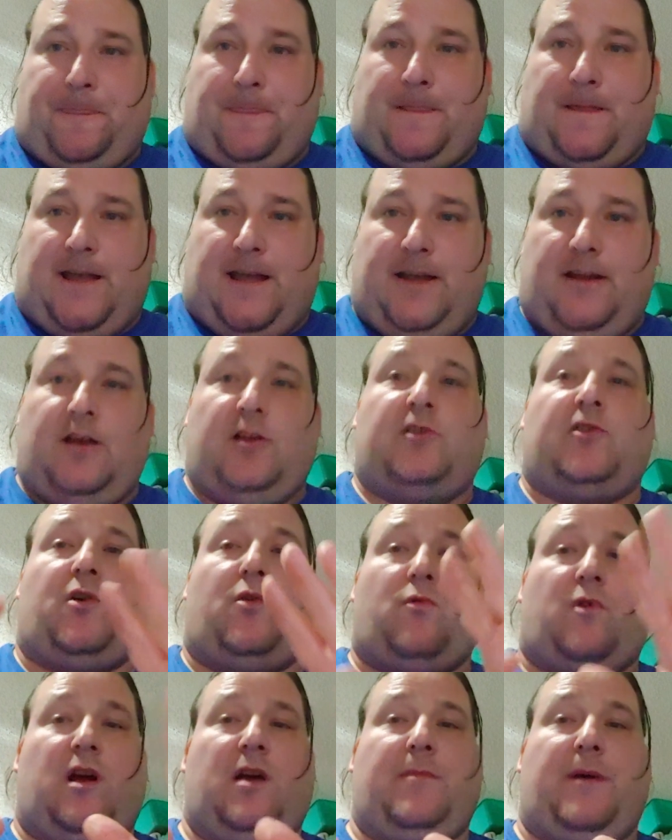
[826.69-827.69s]
Okay?
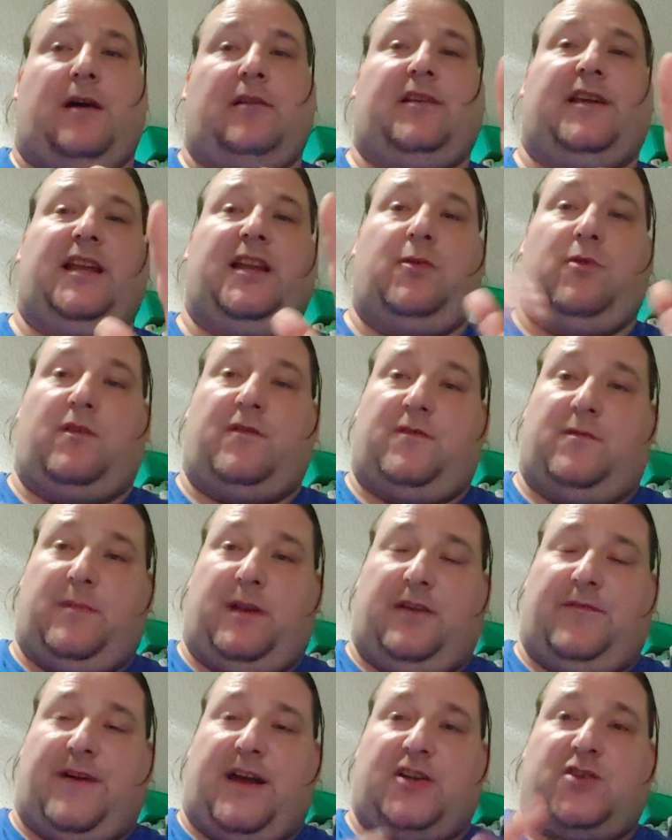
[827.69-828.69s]
Don't worry about getting one from the
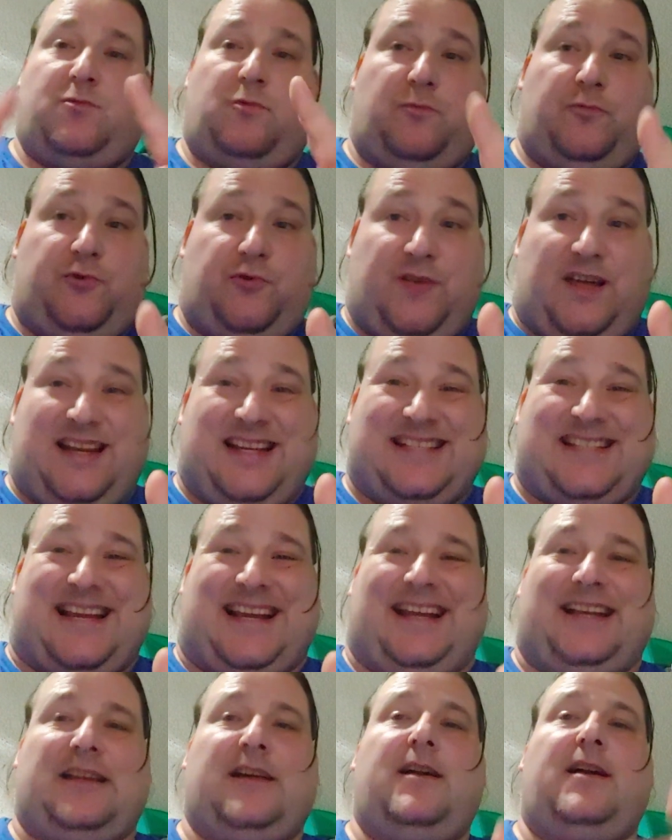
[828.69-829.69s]
manufacturer. We'll do that in a
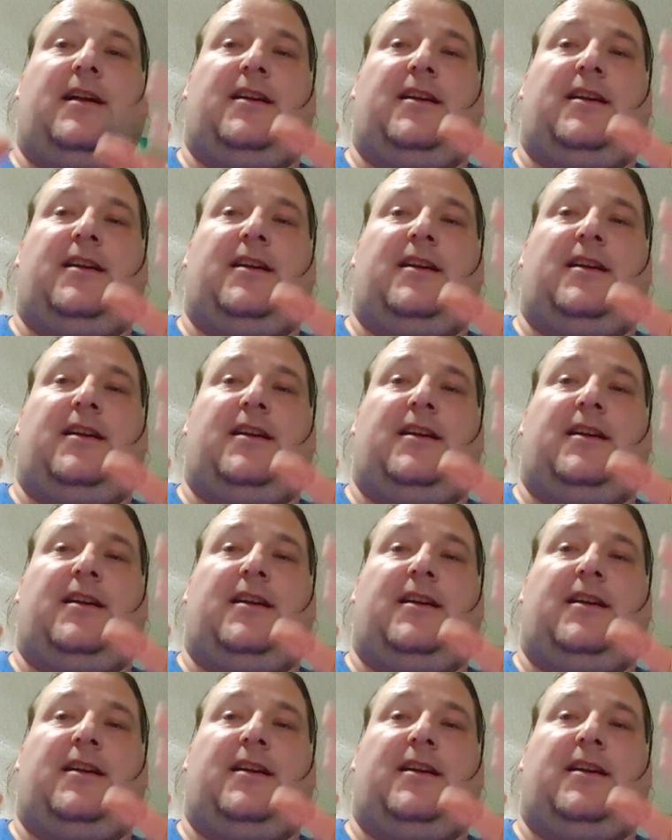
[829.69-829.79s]
second.